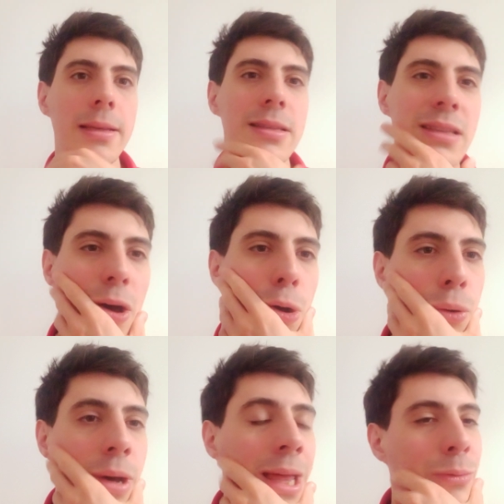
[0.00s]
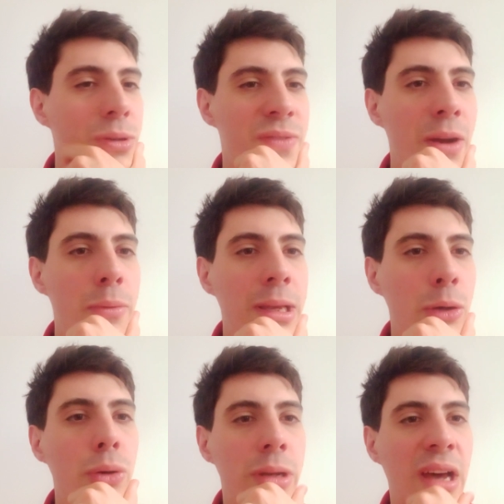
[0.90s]
So it was very
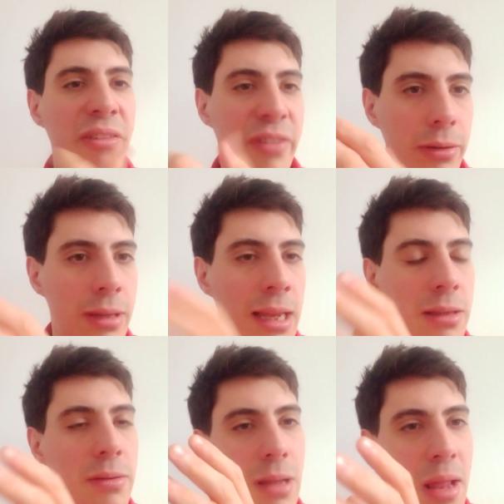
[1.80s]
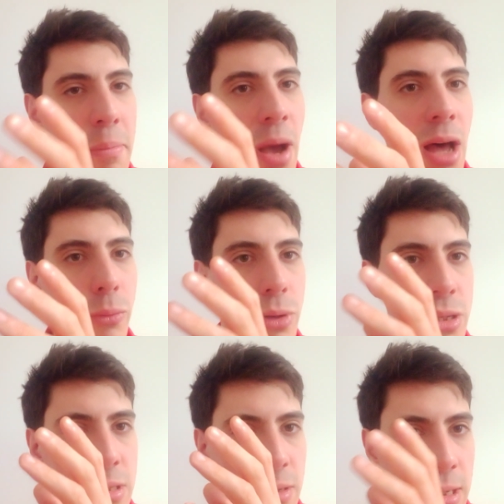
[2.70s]
good. I felt that that part
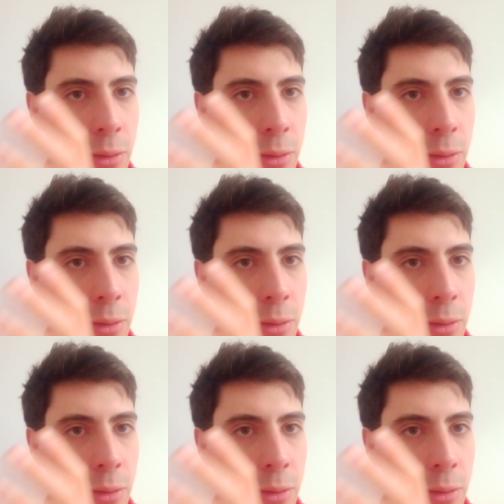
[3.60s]
was